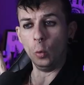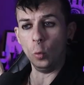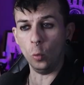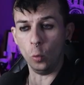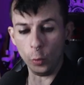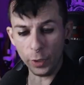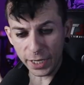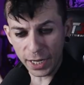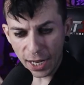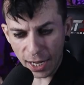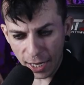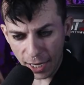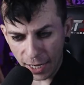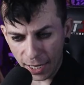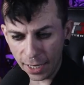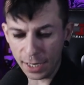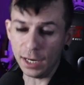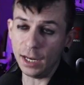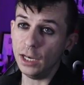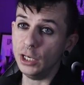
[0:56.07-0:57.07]
We
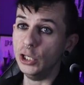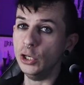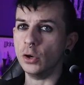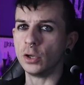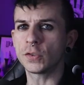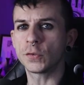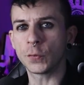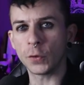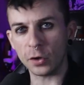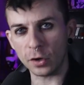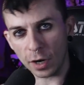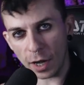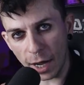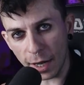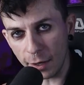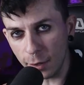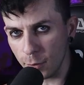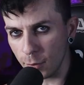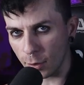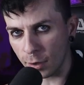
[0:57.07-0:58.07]
got
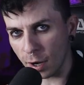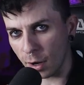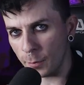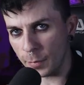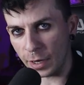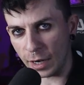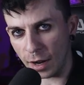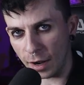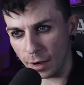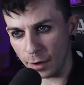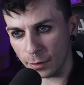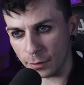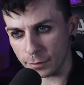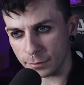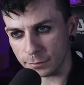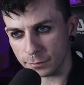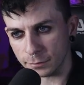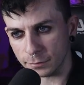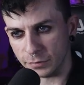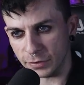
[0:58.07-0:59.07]
Nosferatu coming
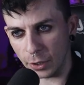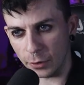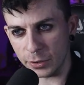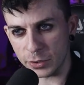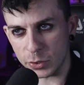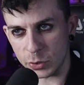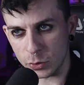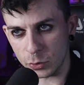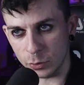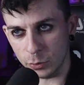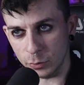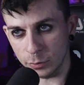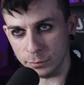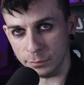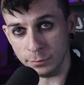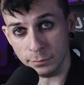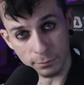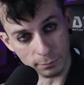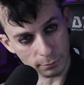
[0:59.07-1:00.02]
out very soon,